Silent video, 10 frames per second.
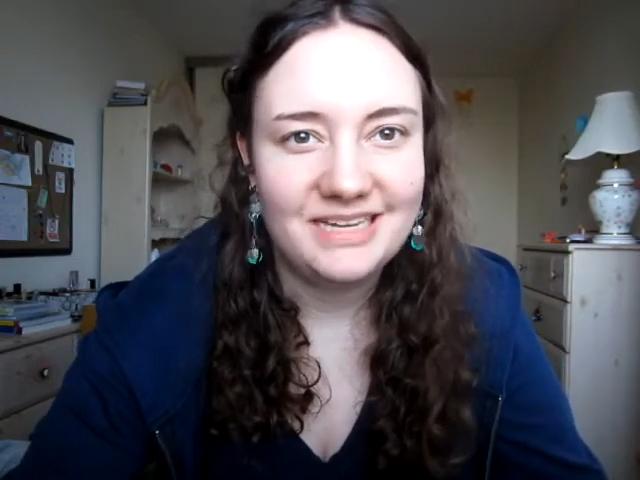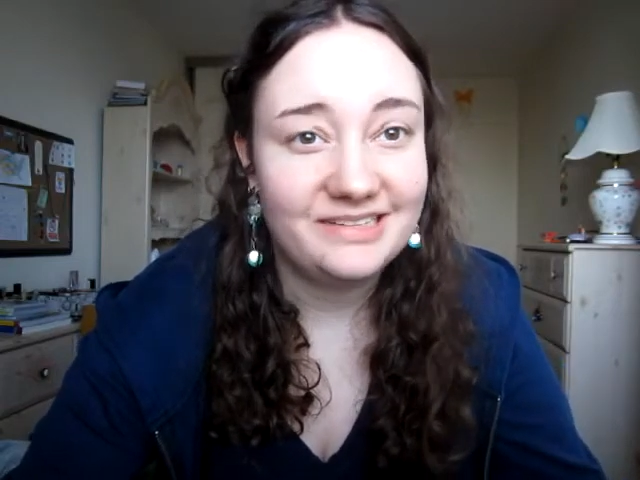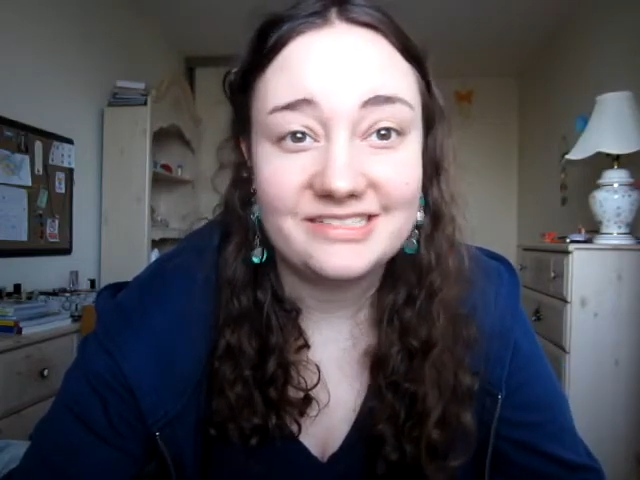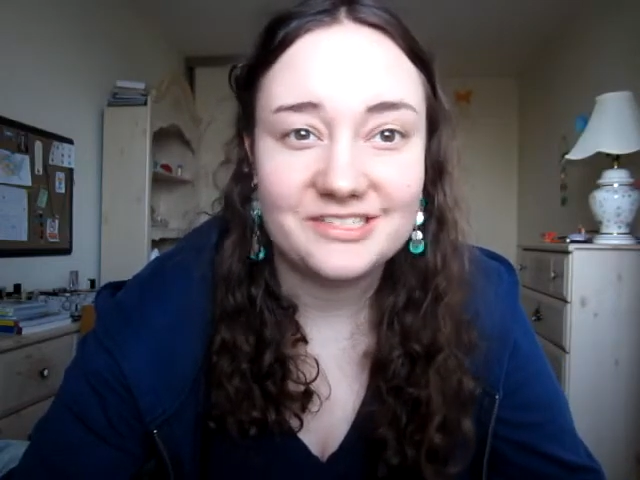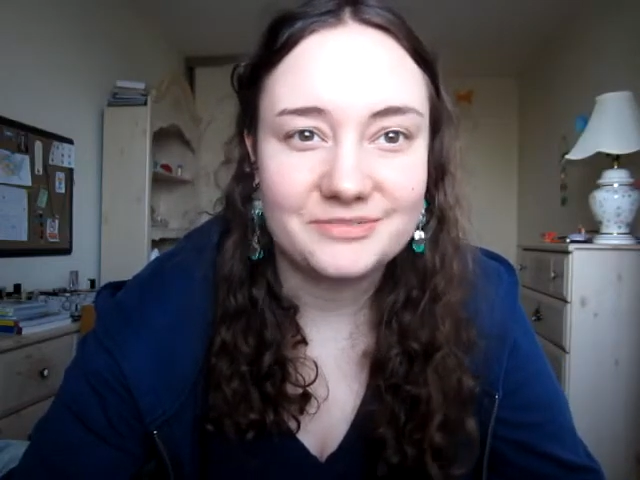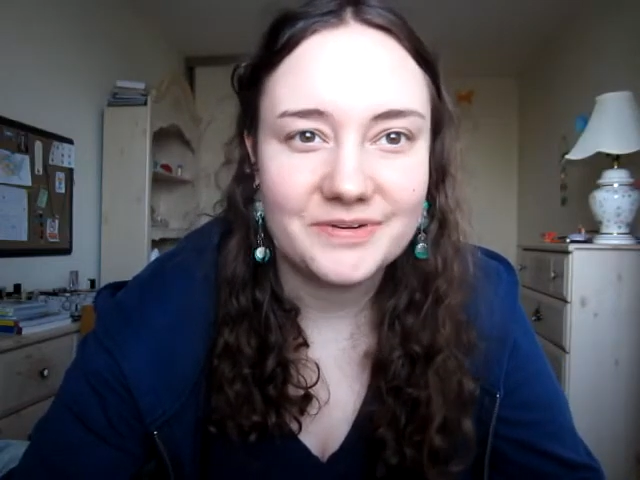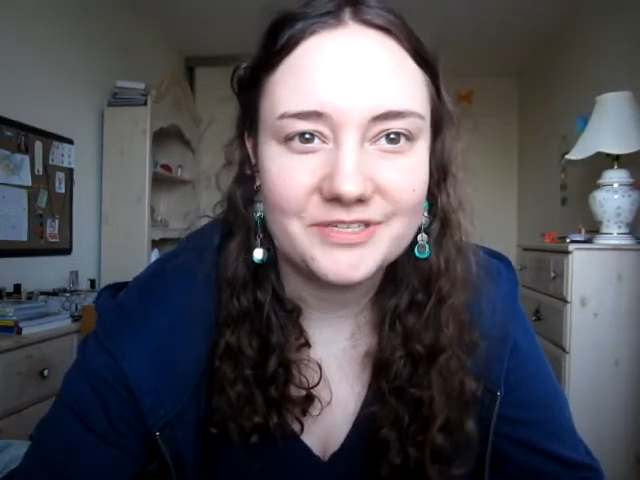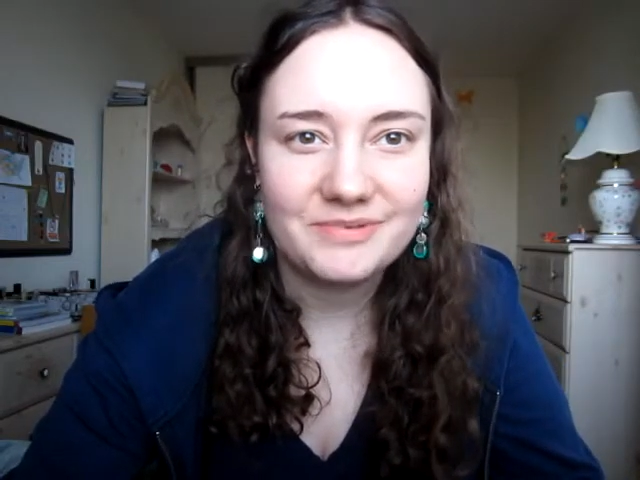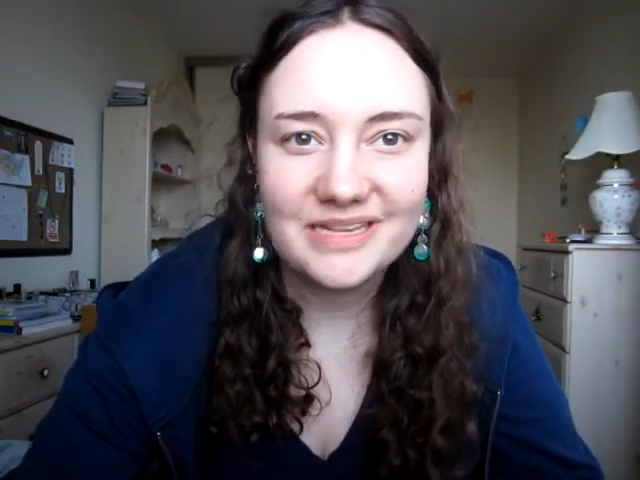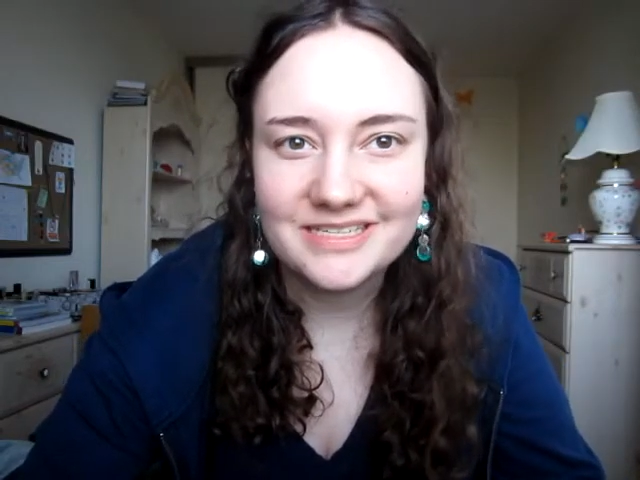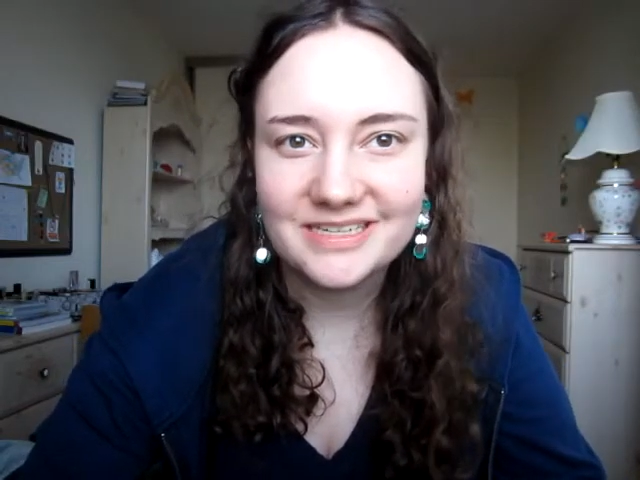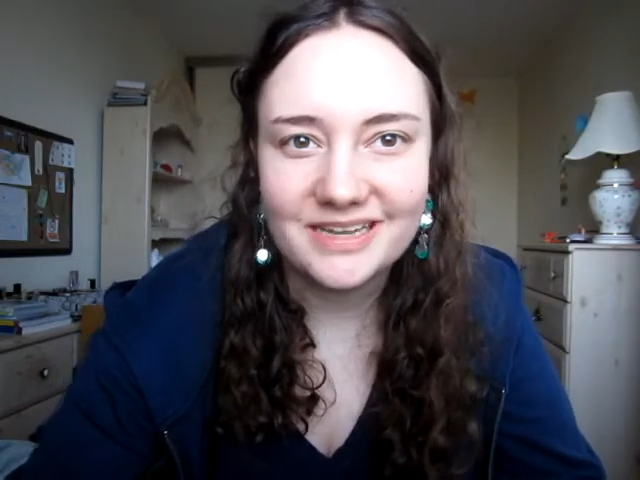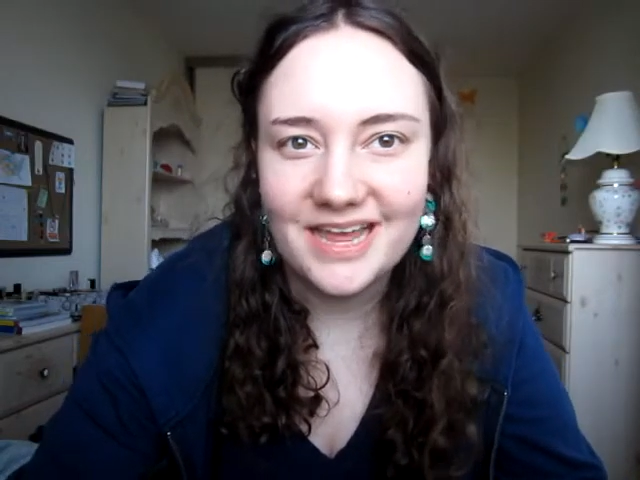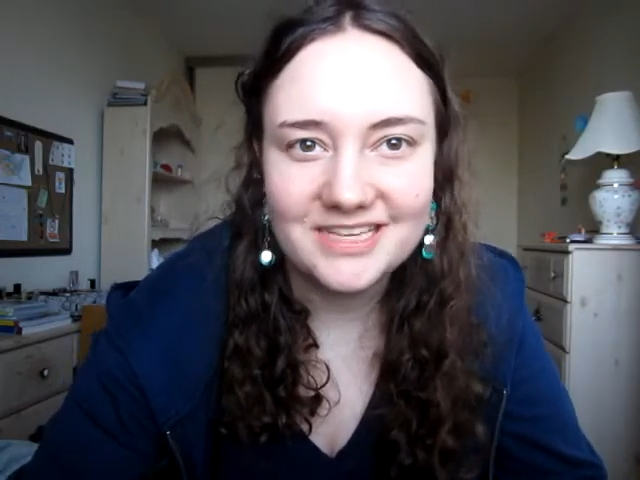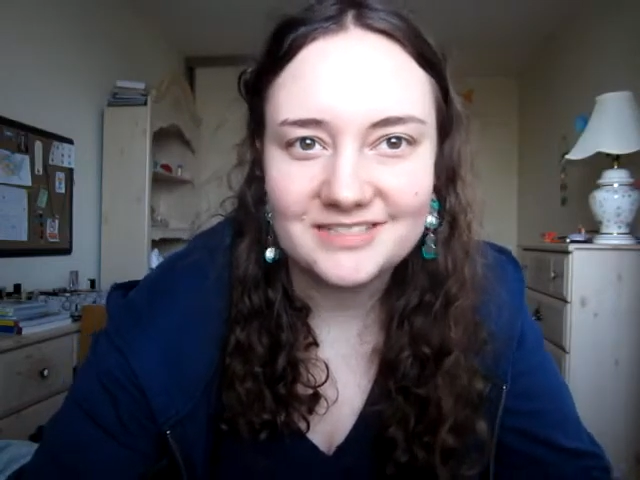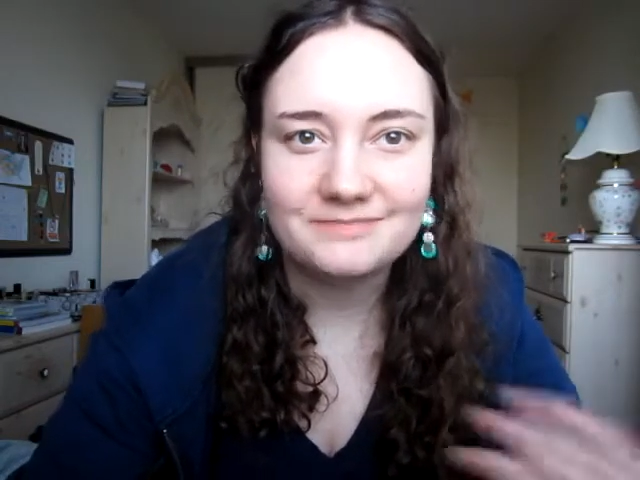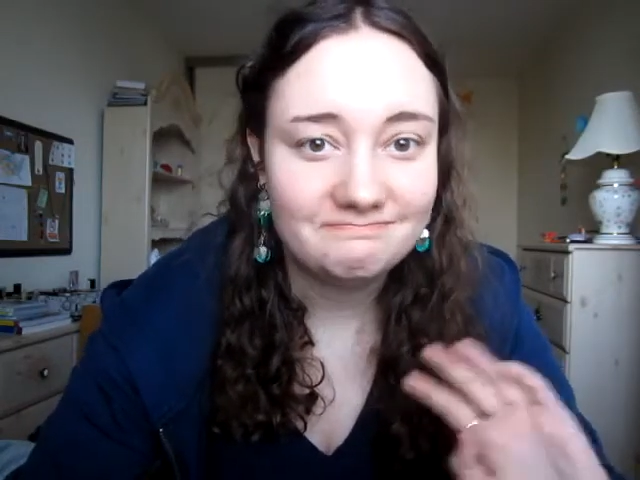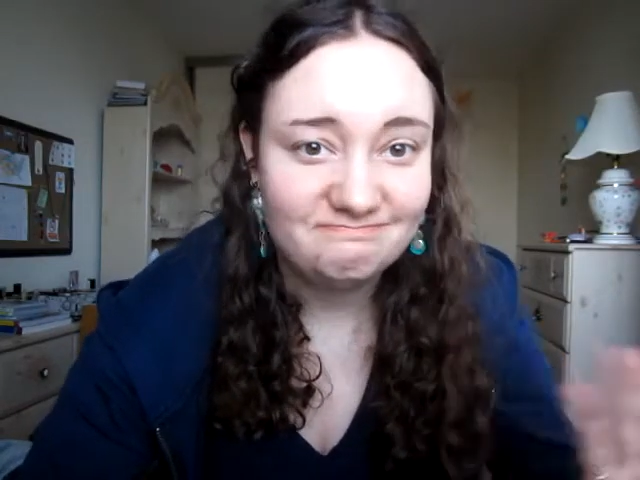I'll just wear sweats to class.